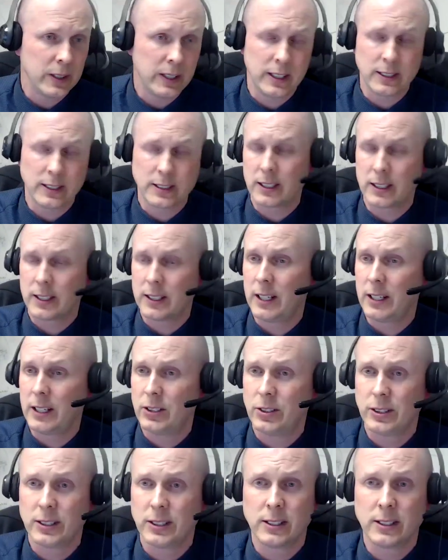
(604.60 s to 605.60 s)
need a
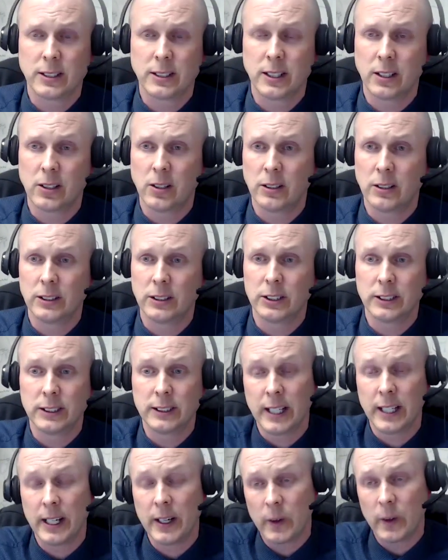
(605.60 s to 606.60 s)
psychiatrist and a psychologist.
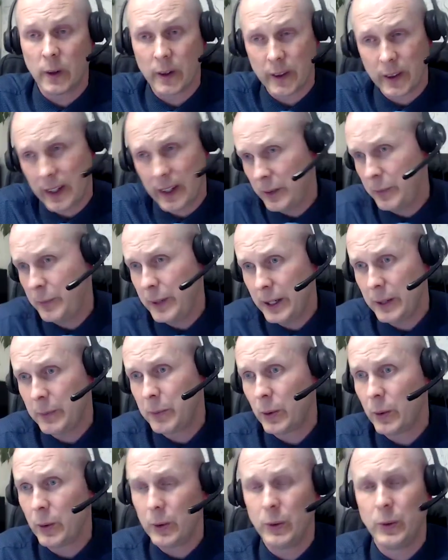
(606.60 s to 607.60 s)
They are the
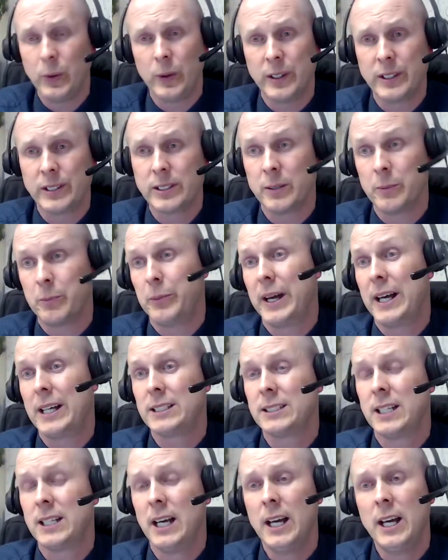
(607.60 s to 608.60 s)
people who do this the
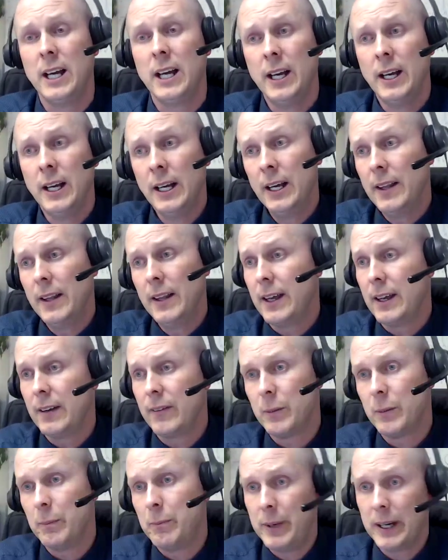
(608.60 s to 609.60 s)
best. They have
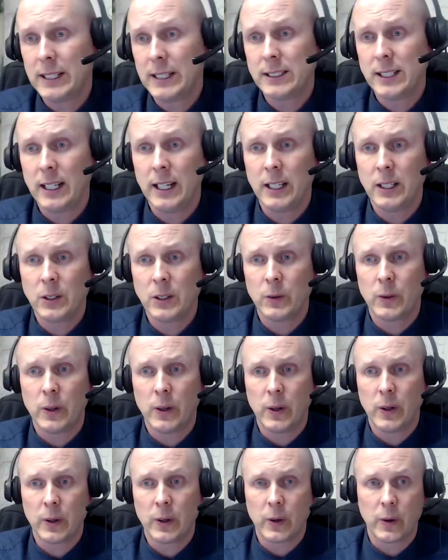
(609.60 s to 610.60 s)
the best handle
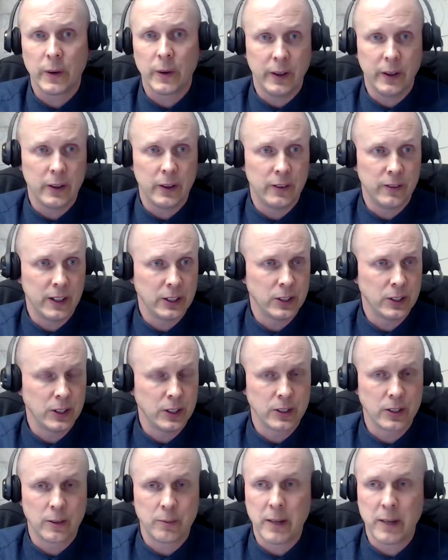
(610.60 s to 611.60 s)
on all the
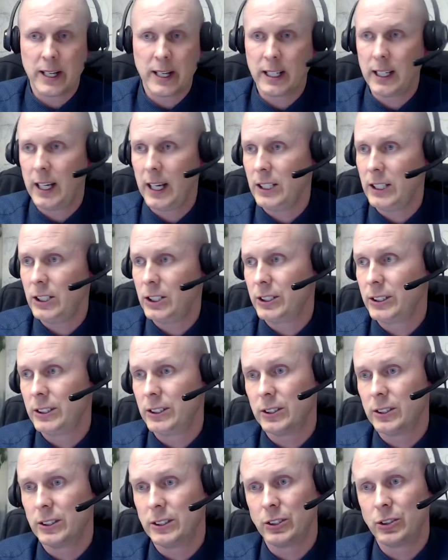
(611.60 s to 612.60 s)
interventions, on
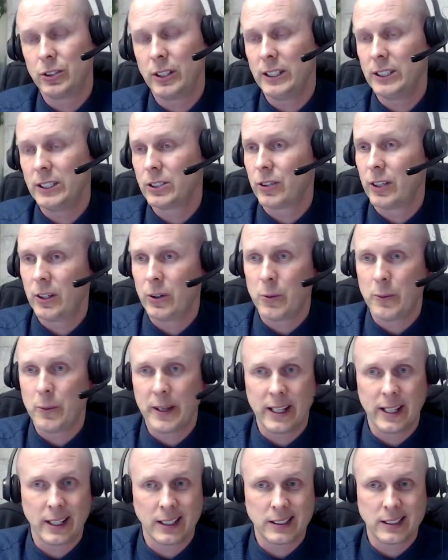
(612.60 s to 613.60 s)
medications, on transcranial
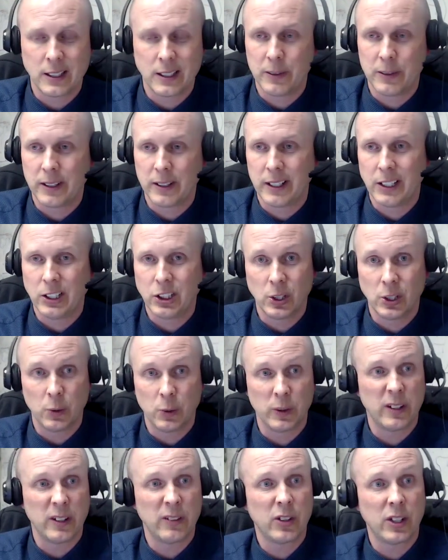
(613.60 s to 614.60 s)
magnetic stimulation, or
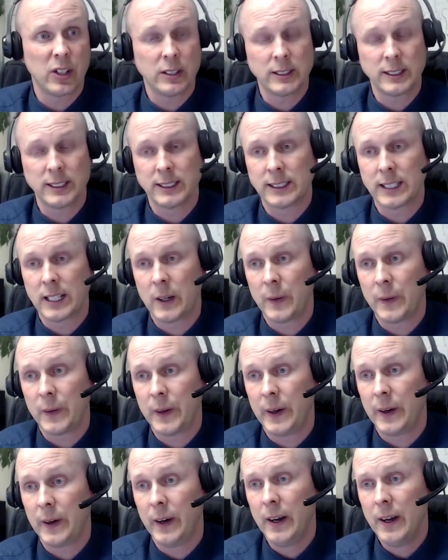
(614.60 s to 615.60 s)
whatever else is out
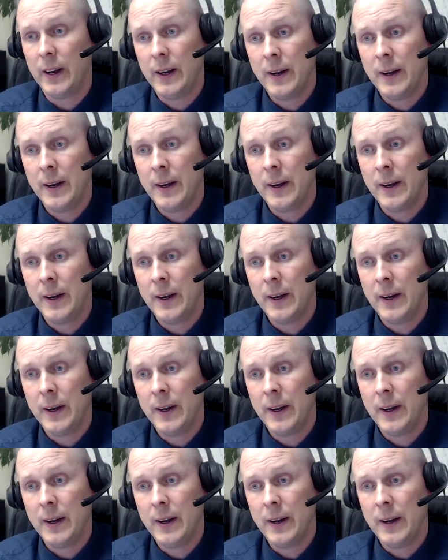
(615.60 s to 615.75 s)
there.